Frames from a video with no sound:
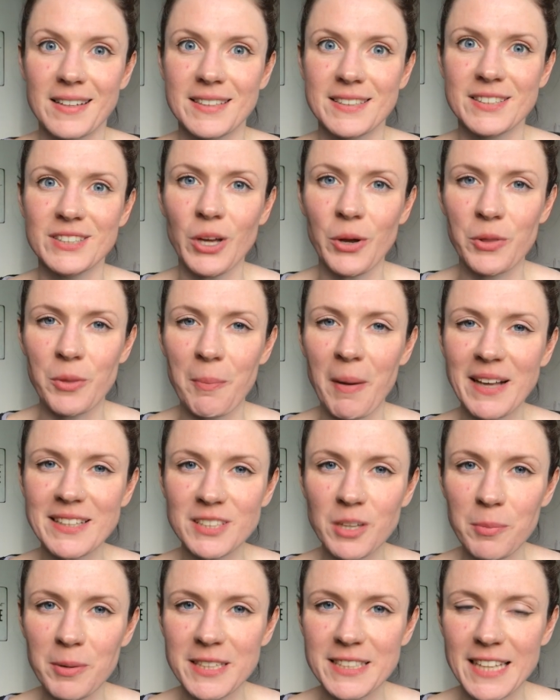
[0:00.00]
So the past
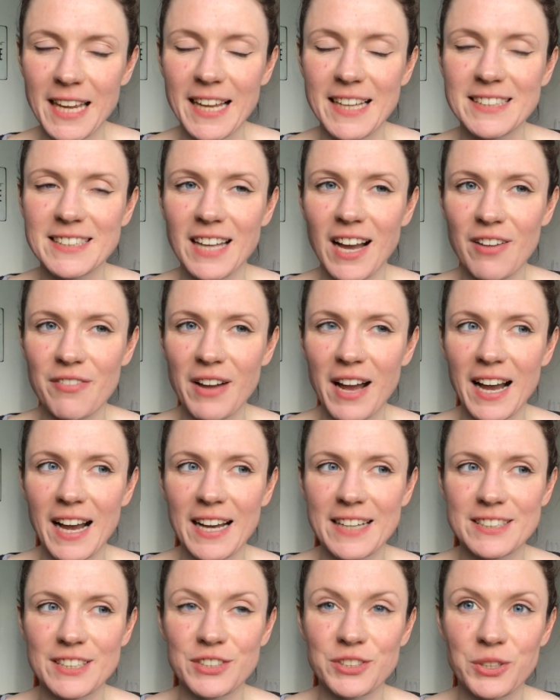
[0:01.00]
couple of days I've
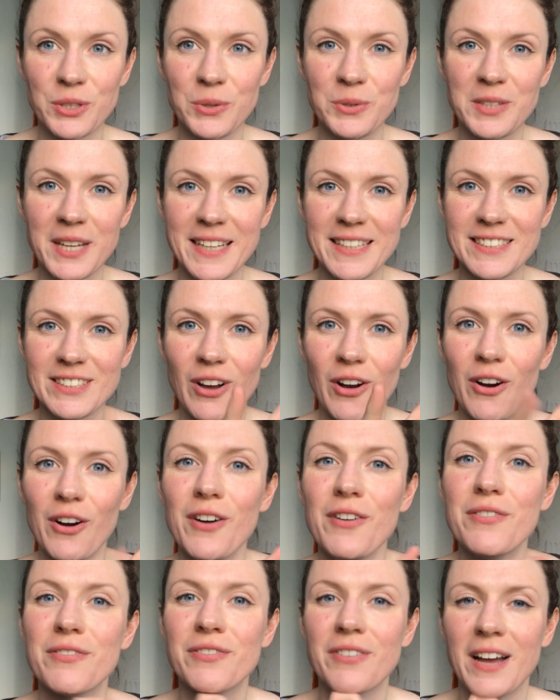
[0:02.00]
had 2 days
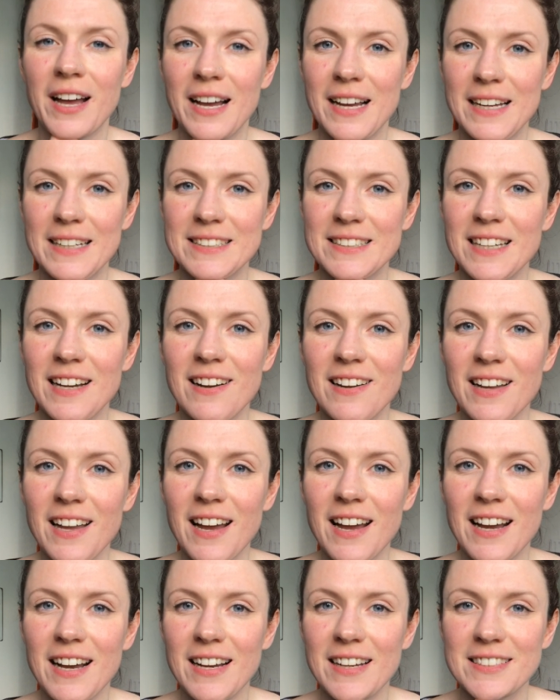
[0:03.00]
off, and I
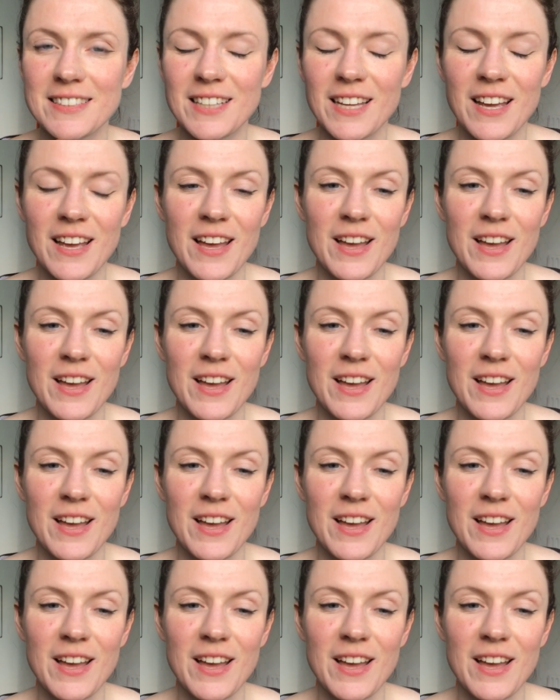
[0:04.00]
had